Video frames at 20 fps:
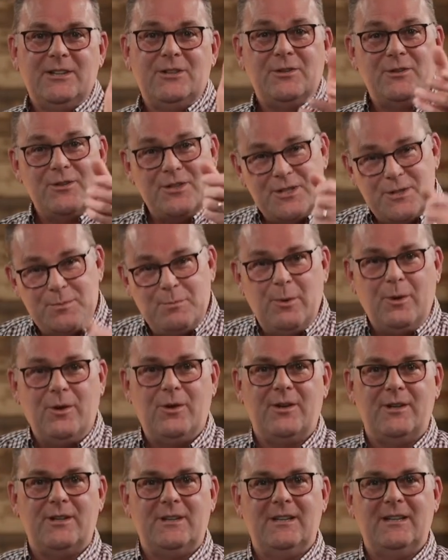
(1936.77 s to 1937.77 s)
to
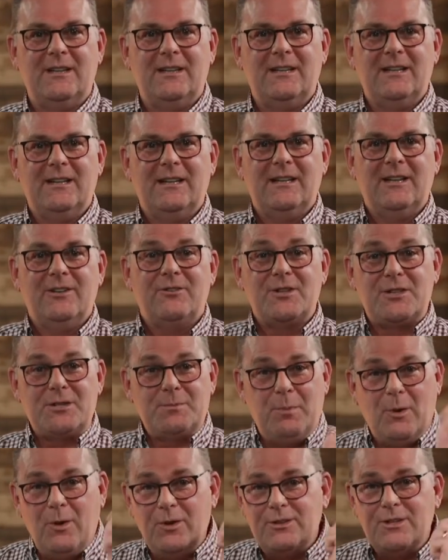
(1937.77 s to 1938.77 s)
respond
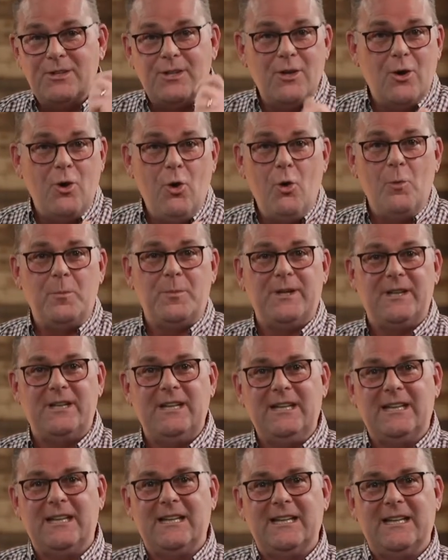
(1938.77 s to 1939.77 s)
to the hope that
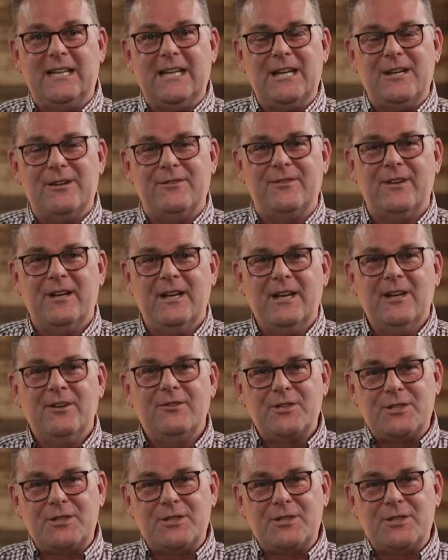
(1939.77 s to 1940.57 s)
He can give,